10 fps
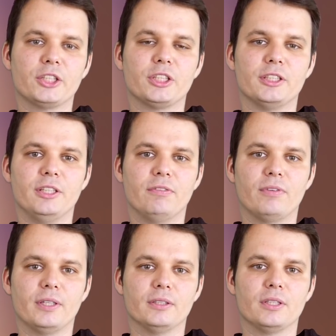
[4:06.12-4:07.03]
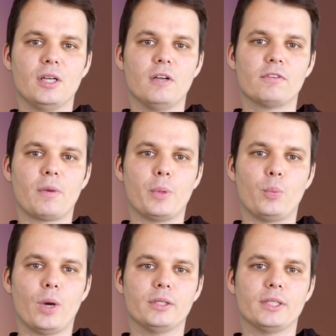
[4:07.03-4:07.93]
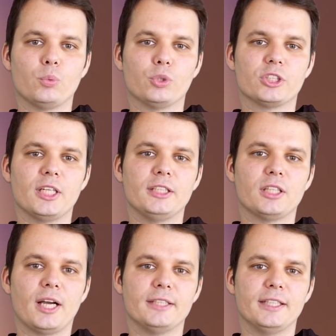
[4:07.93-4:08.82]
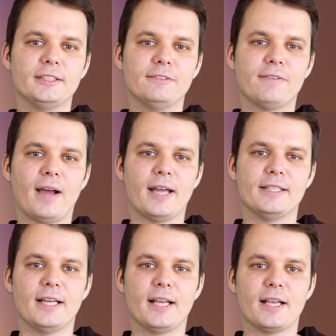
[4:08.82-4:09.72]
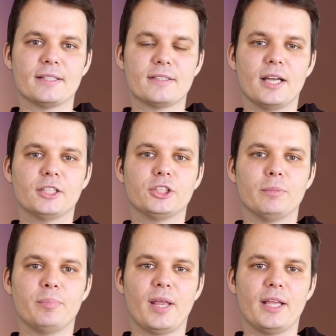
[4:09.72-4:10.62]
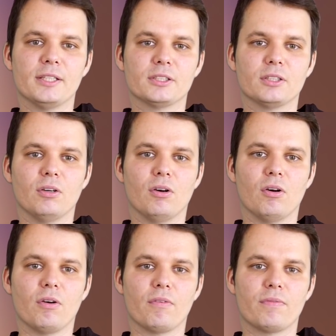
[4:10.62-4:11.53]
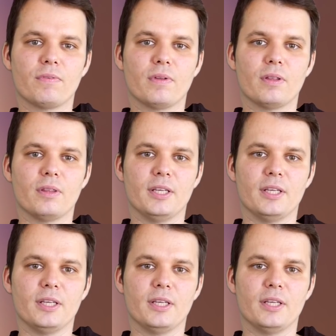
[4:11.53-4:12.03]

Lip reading: was actually different from the one that was later identified as the actual place of